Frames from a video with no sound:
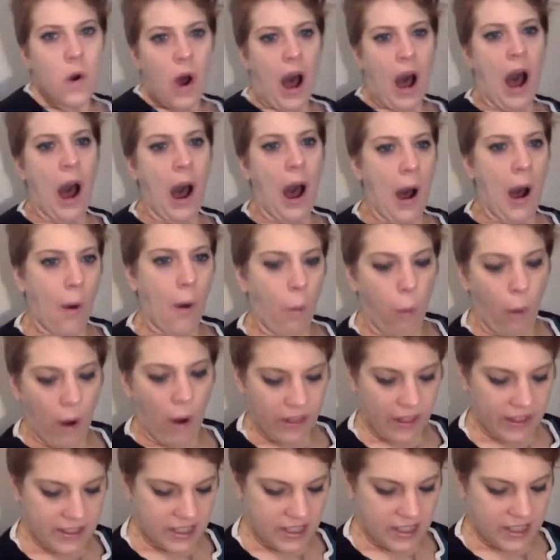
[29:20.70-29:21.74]
one of
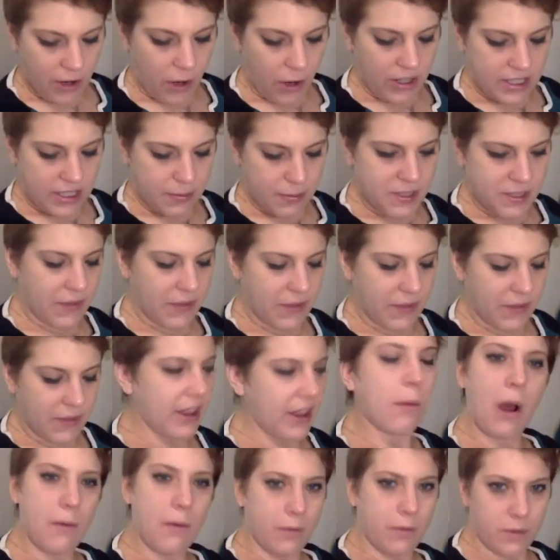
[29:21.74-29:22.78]
the things I've noticed
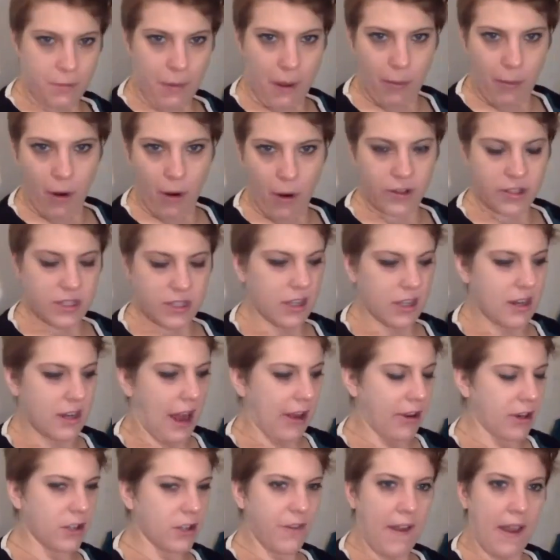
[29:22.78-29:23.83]
specifically, like my
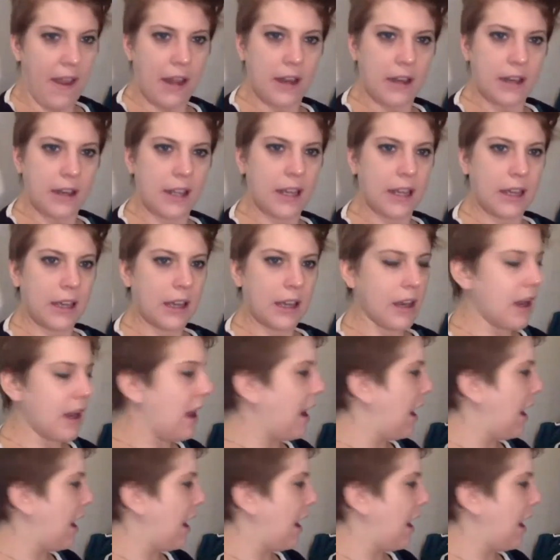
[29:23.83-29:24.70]
boyfriend's a Niners fan, and he